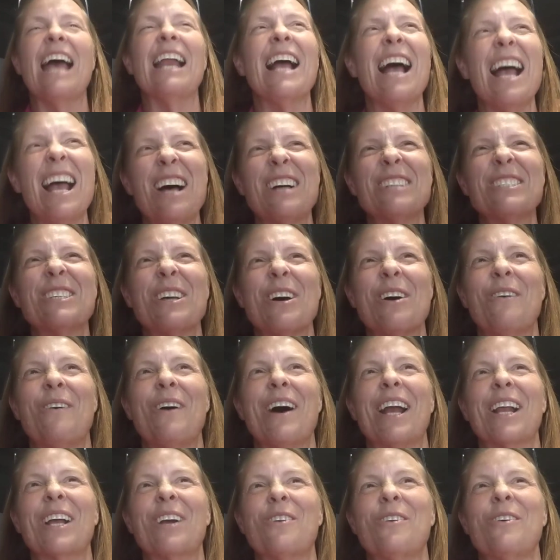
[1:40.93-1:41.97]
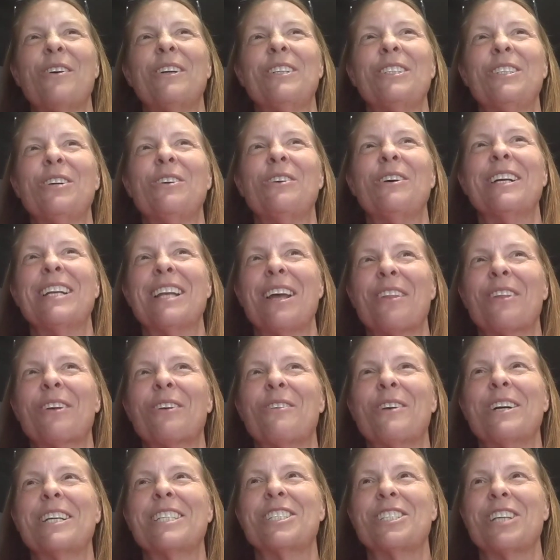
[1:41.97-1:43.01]
And I also want to do another
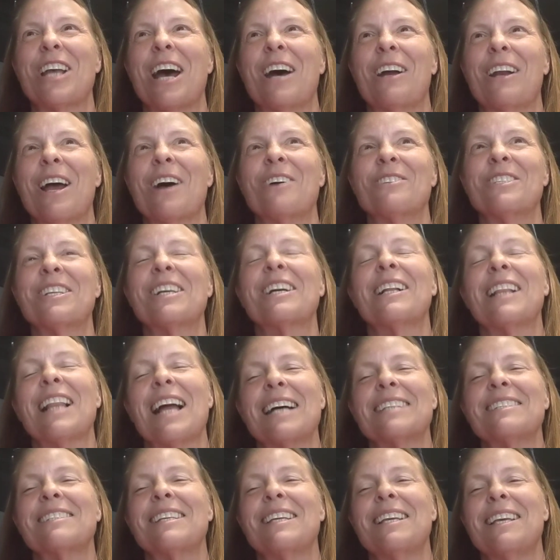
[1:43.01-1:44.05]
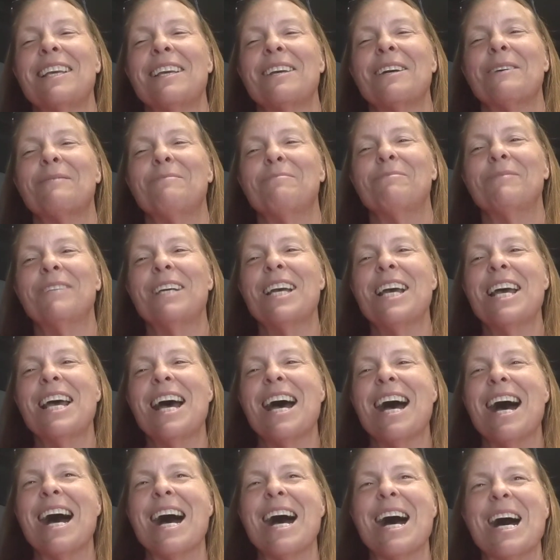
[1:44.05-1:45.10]
quick shout out to Classy Kim.
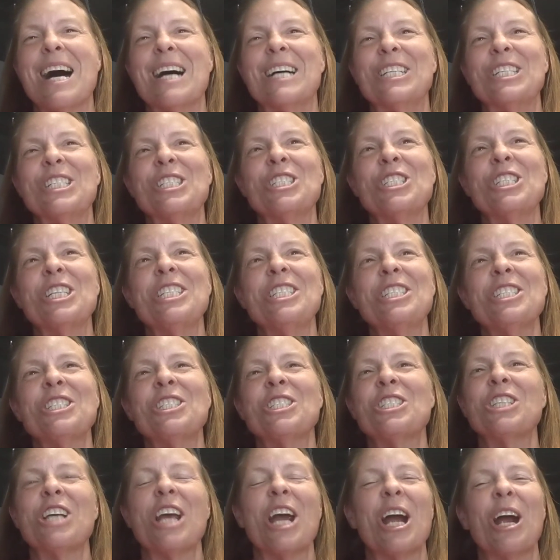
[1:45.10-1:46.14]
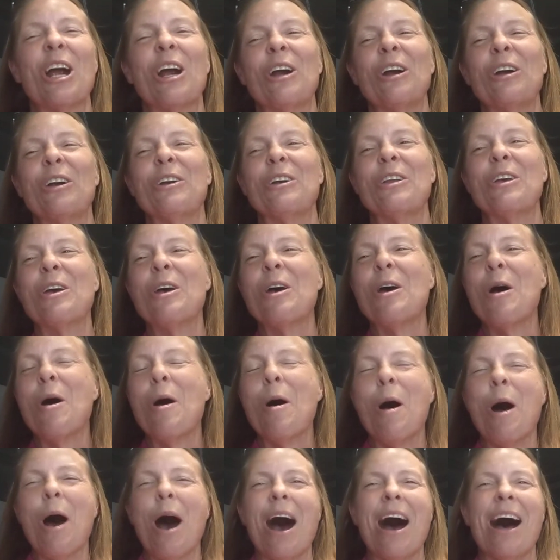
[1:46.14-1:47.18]
Uh, she just shared
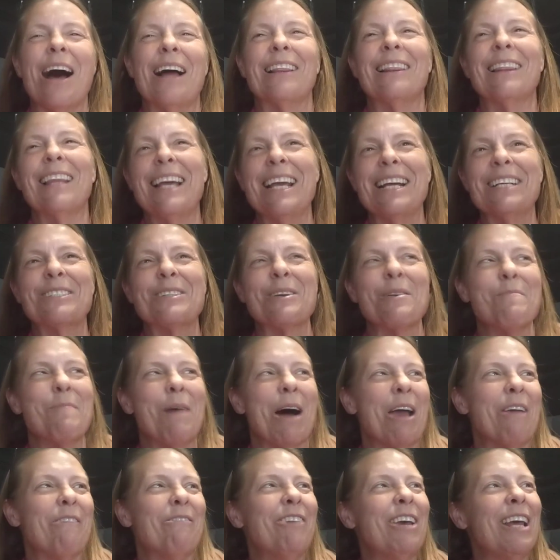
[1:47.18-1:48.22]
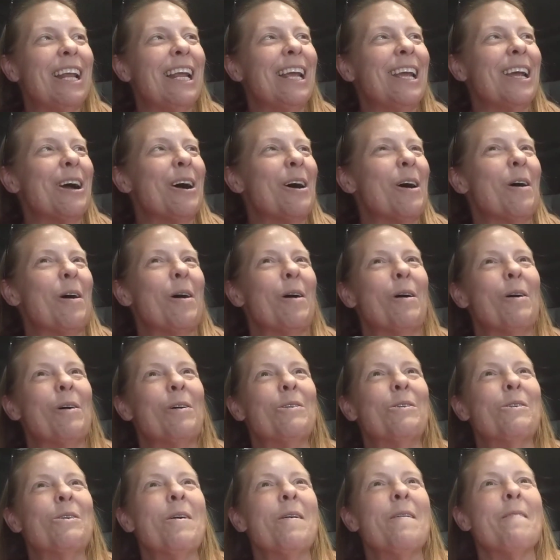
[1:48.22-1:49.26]
a link to my
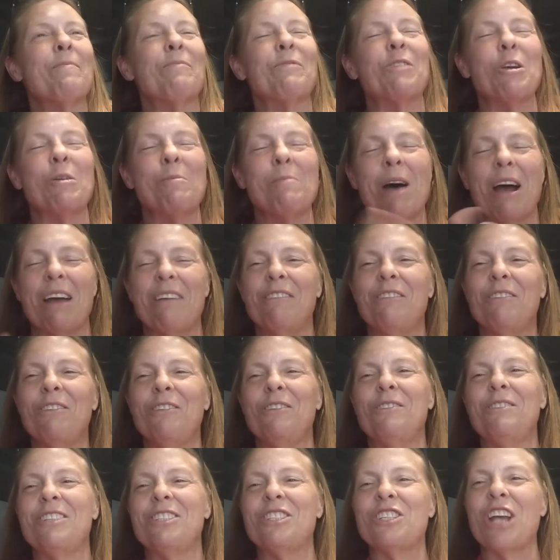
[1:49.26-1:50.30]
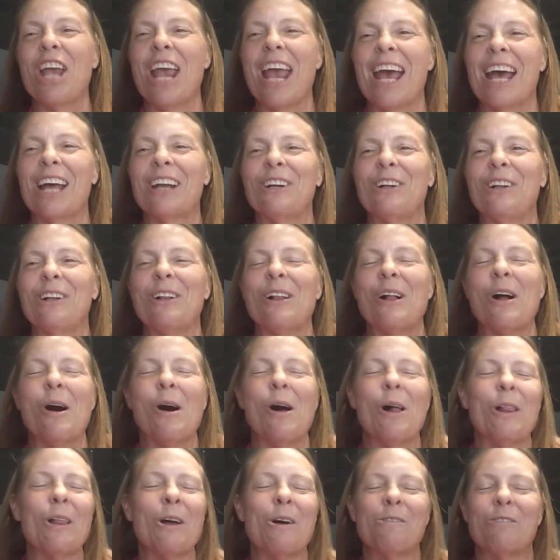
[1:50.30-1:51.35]
video, to my channel
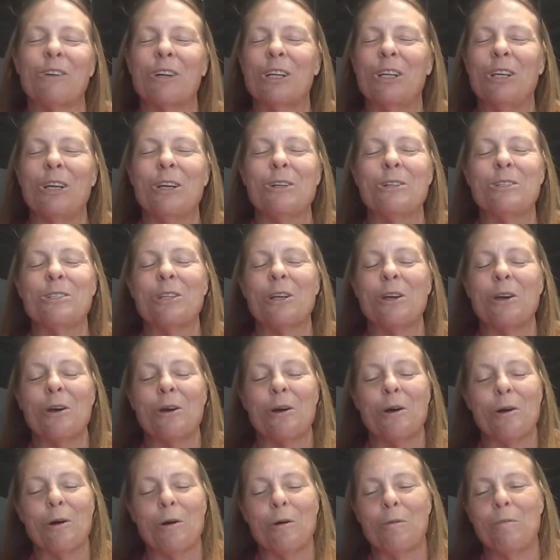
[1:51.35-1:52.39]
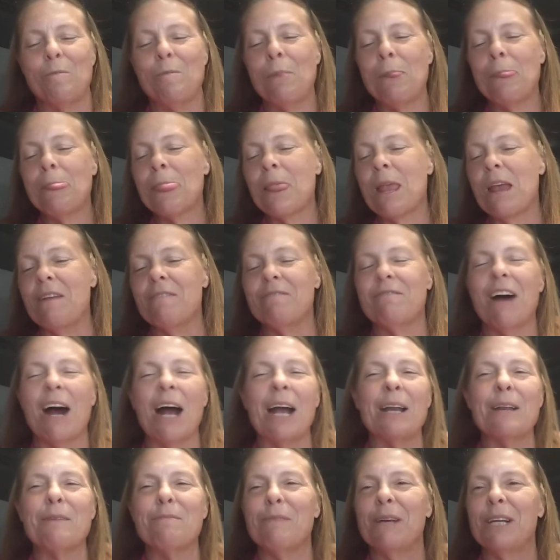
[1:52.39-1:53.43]
all over YouTube,
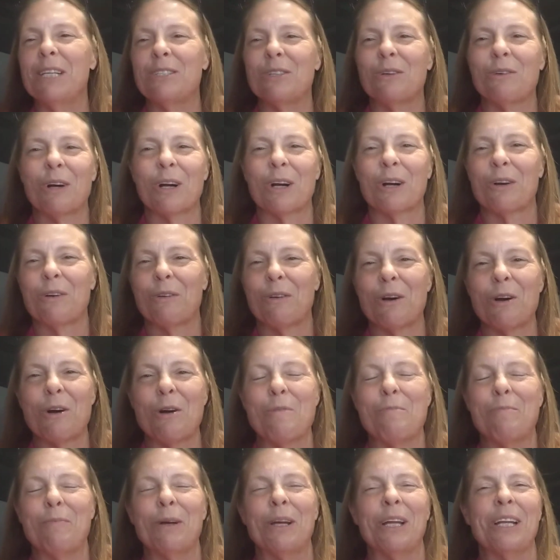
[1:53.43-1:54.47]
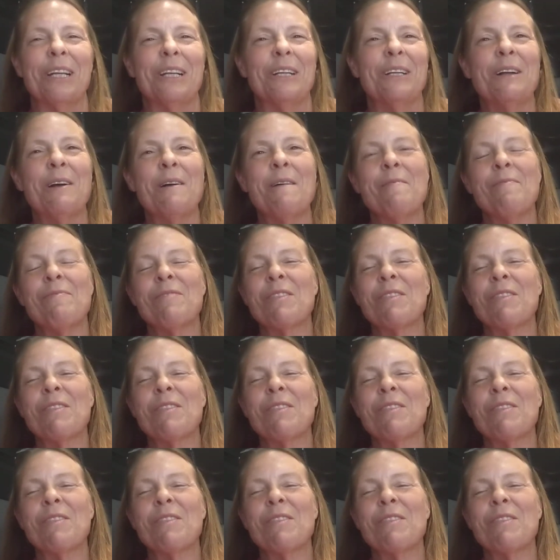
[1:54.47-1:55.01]
invited me to her group, and